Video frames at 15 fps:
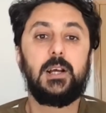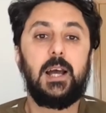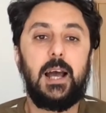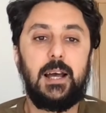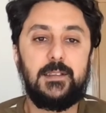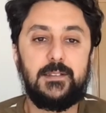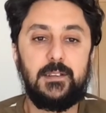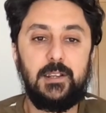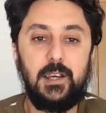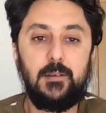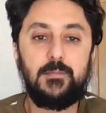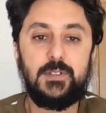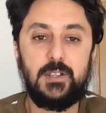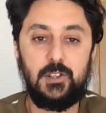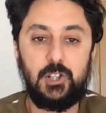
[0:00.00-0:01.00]
As the
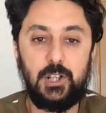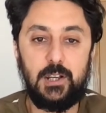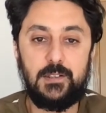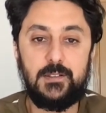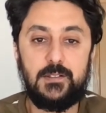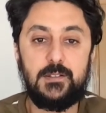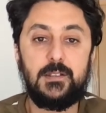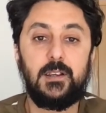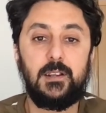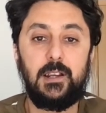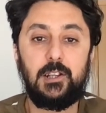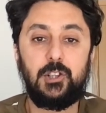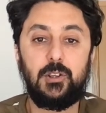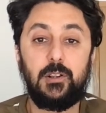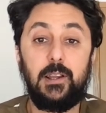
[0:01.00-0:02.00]
name suggests,
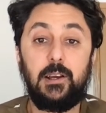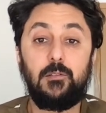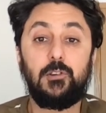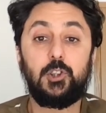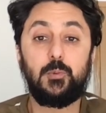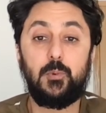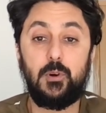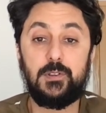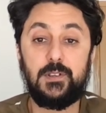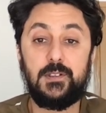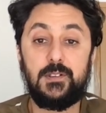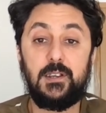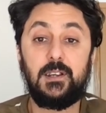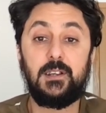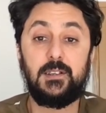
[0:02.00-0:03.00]
natural language
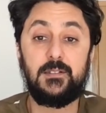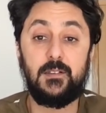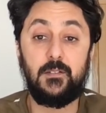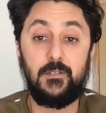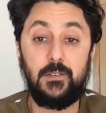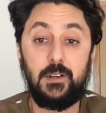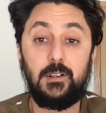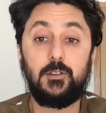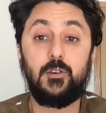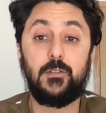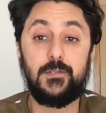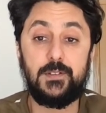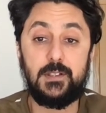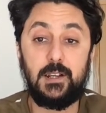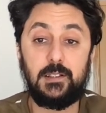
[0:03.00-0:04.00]
processing is a field of
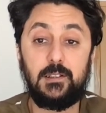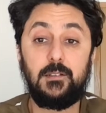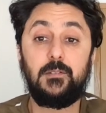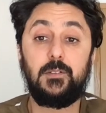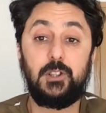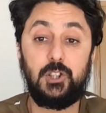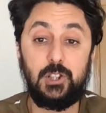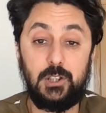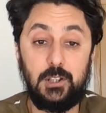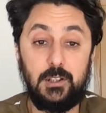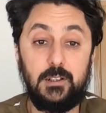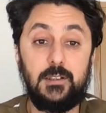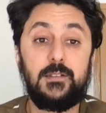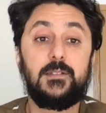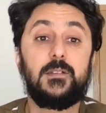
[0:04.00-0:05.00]
study which
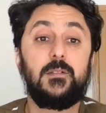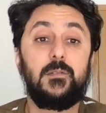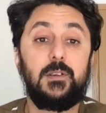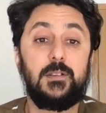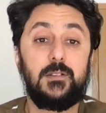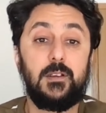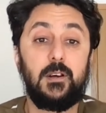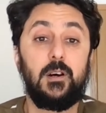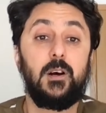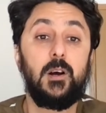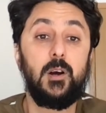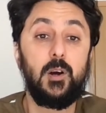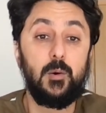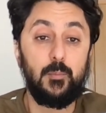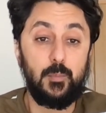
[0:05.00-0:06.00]
deals with the
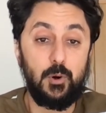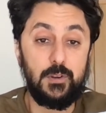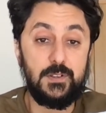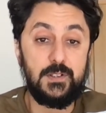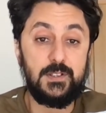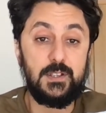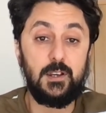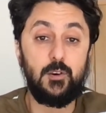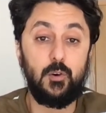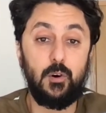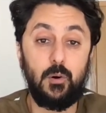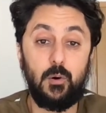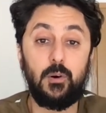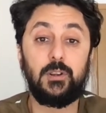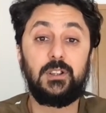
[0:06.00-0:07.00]
processing
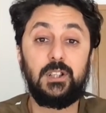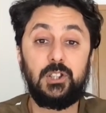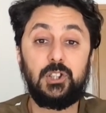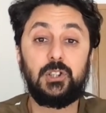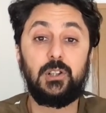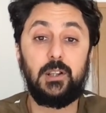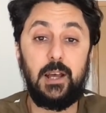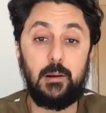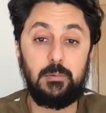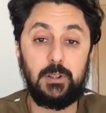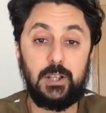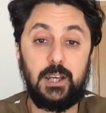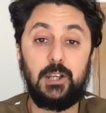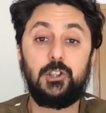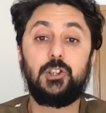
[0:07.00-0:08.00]
or digital
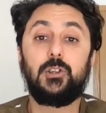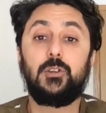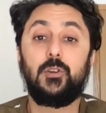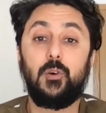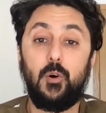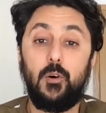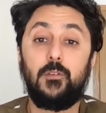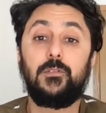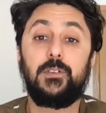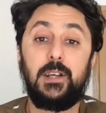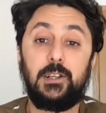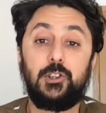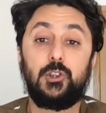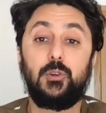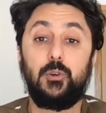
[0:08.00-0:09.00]
application of
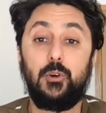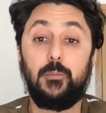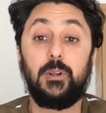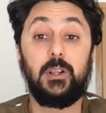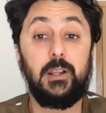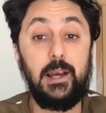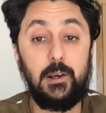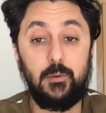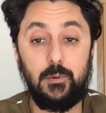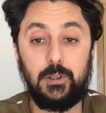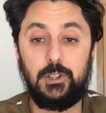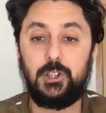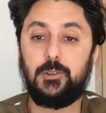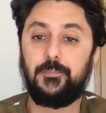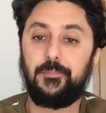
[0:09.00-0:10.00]
natural human
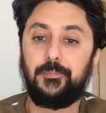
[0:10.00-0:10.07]
language.